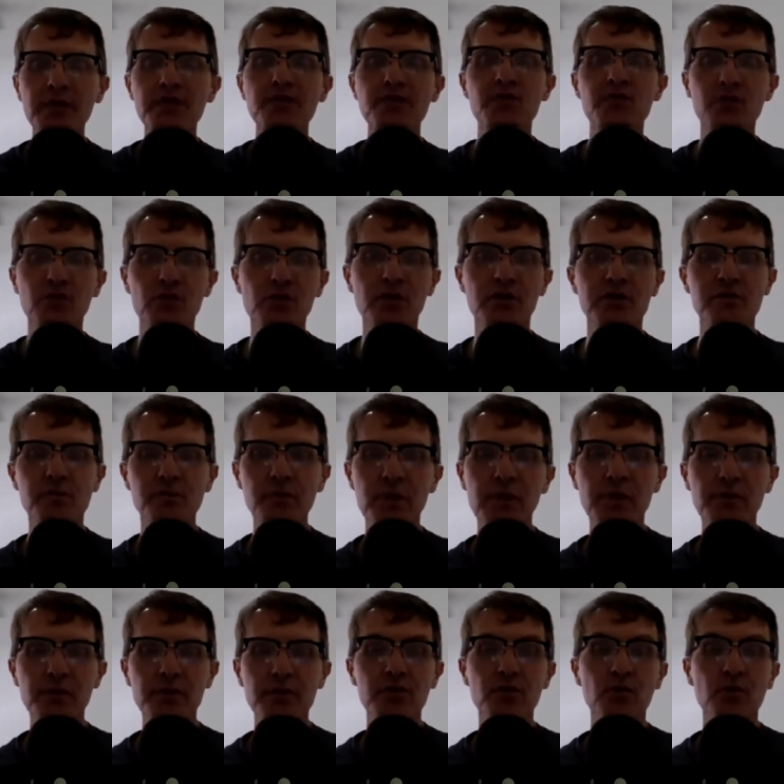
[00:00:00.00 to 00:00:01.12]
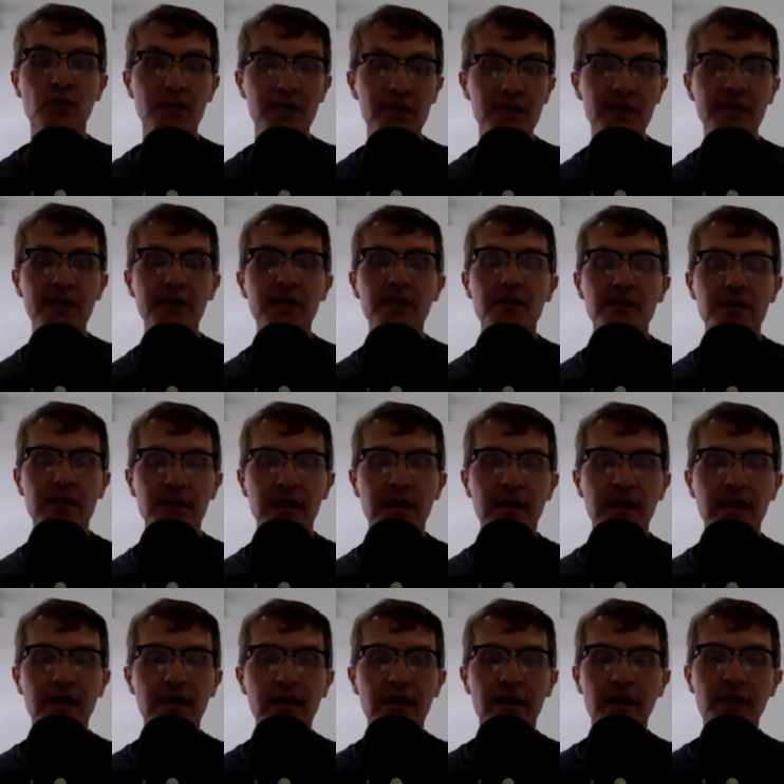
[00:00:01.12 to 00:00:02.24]
helping students be able to
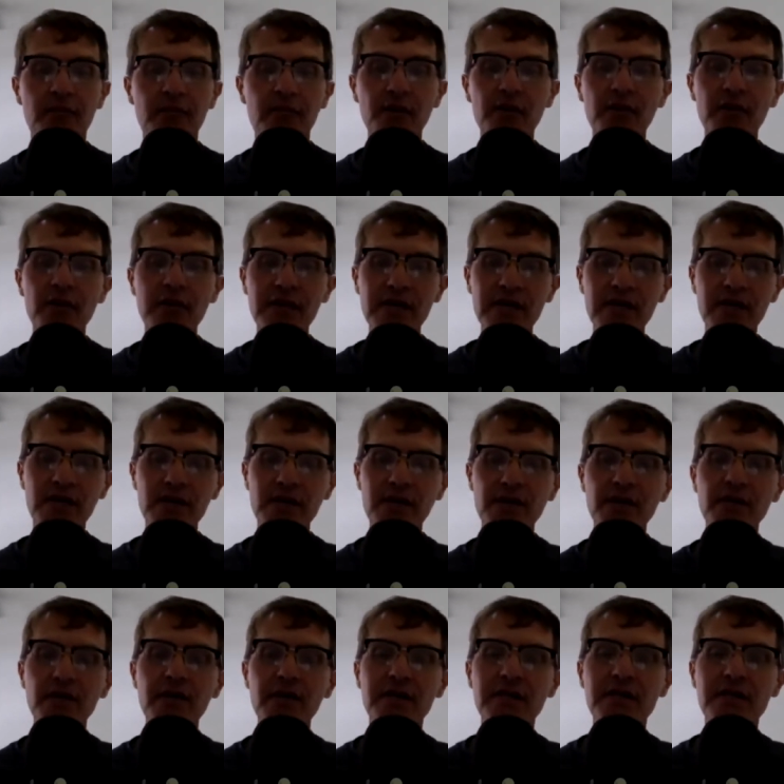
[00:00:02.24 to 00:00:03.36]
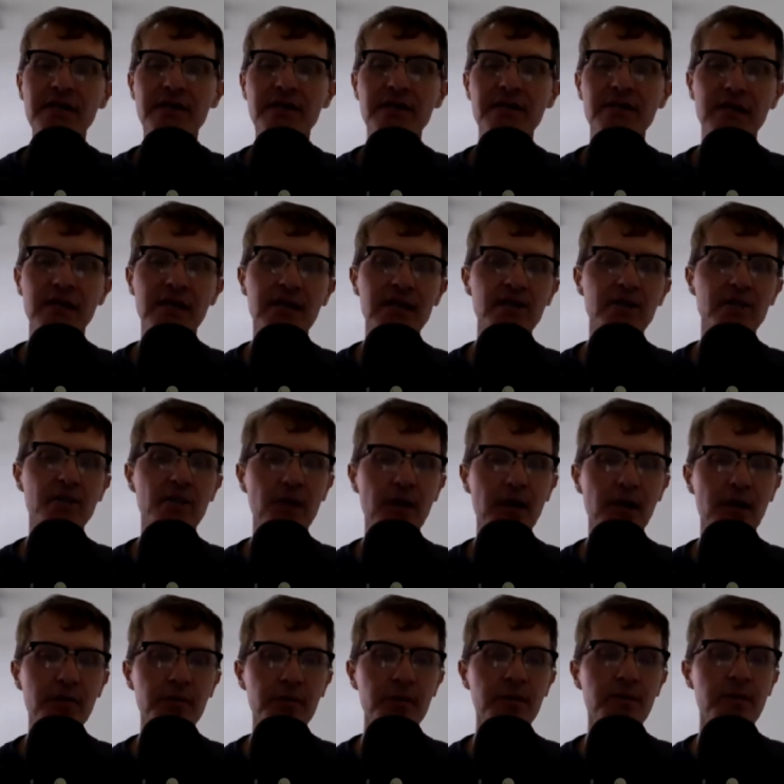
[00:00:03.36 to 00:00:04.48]
articulate a very clear and
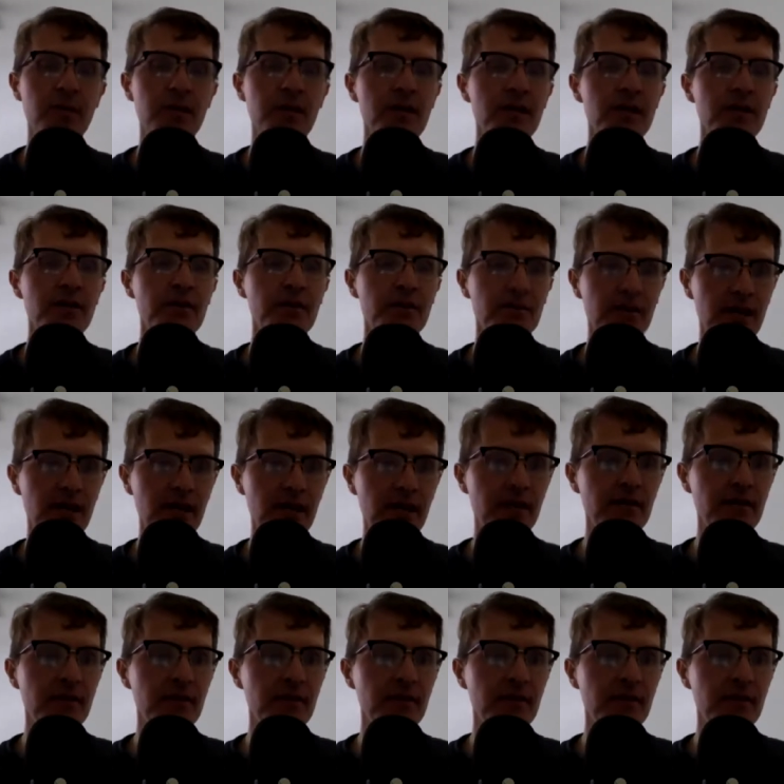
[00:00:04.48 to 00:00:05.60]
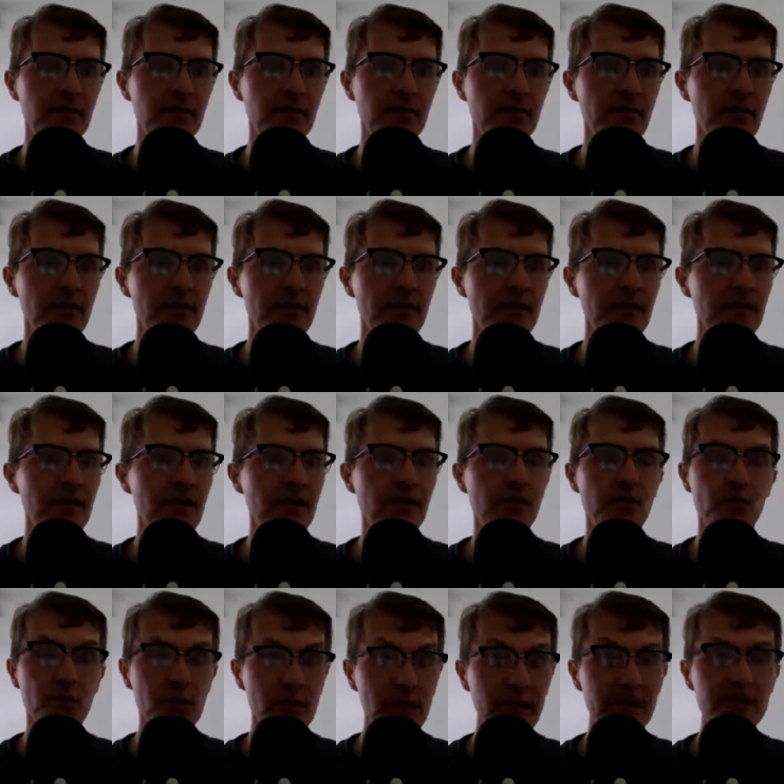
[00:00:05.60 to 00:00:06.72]
concise problem that they can
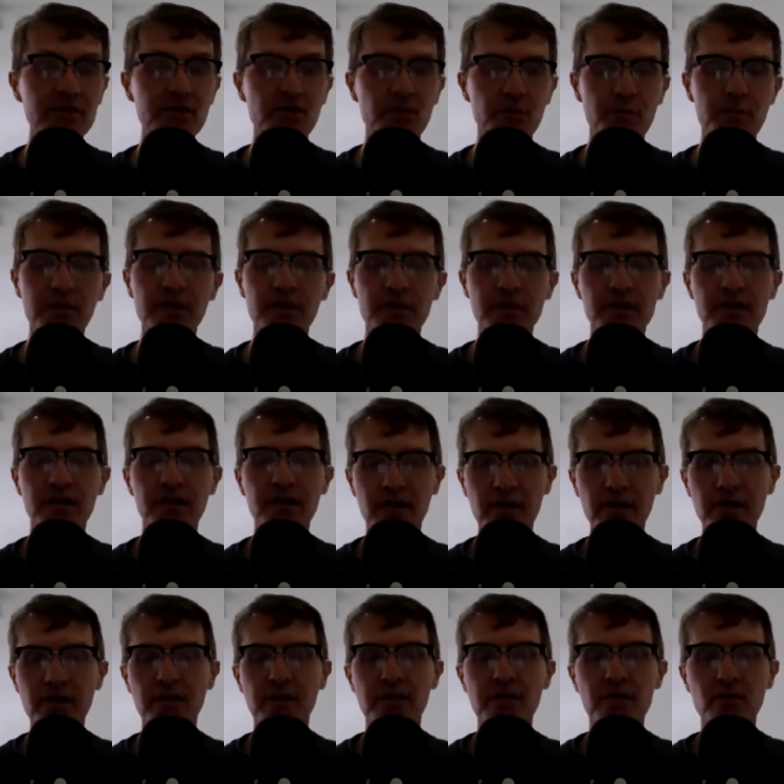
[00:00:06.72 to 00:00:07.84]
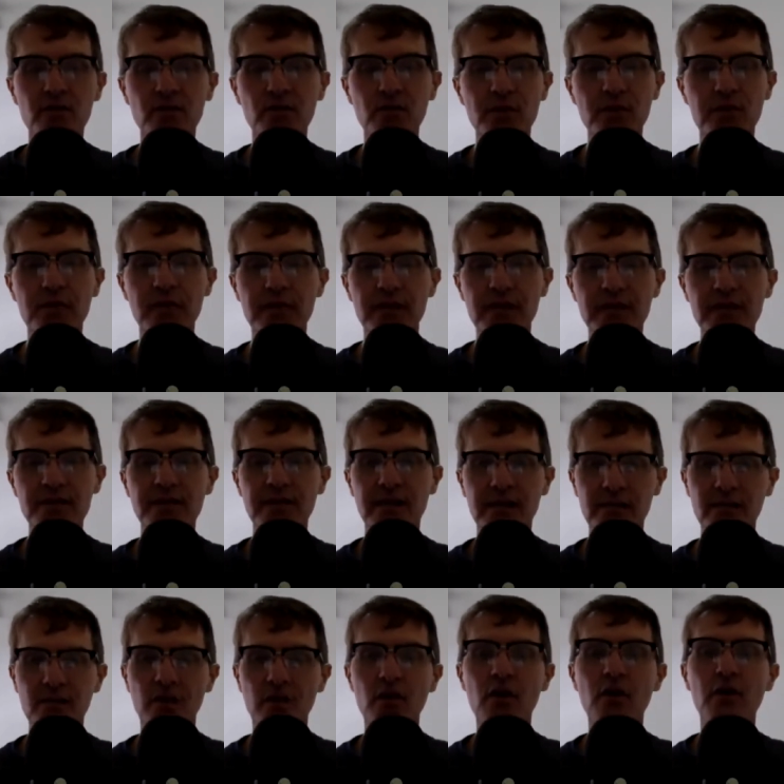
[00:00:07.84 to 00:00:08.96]
that they can relate to because I think that
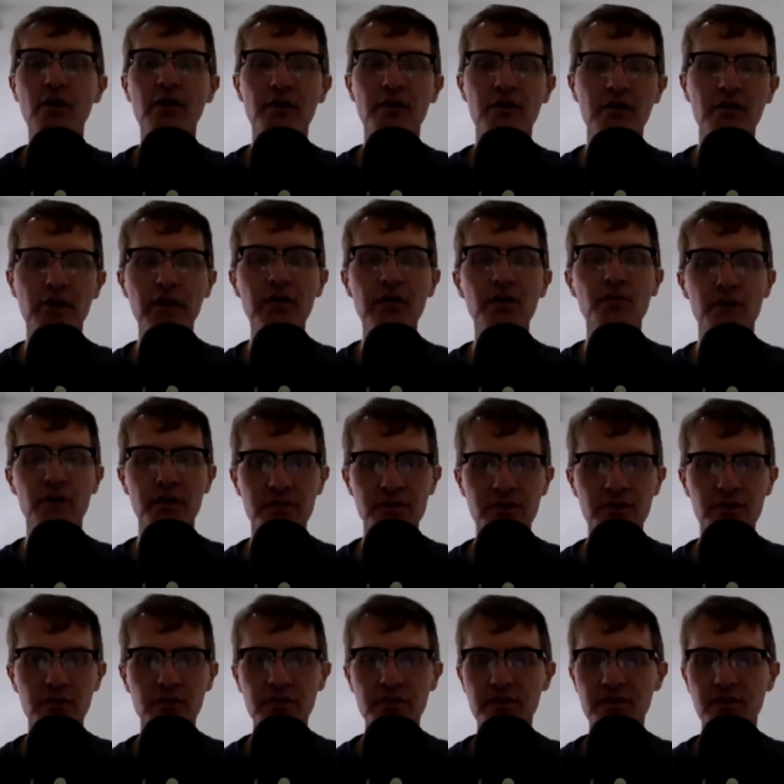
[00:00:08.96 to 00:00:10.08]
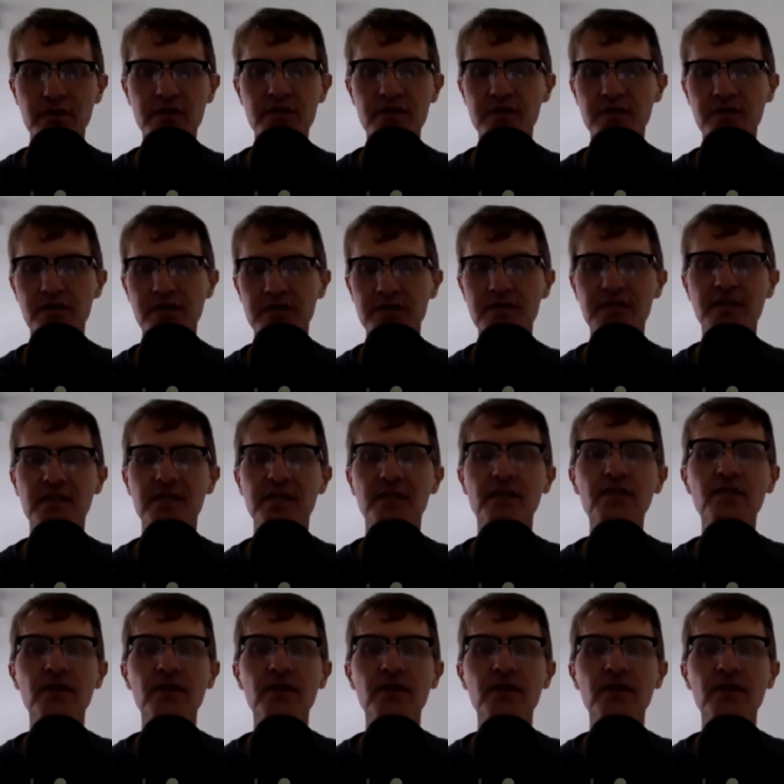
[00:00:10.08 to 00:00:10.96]
really is at the heart of any research. This is the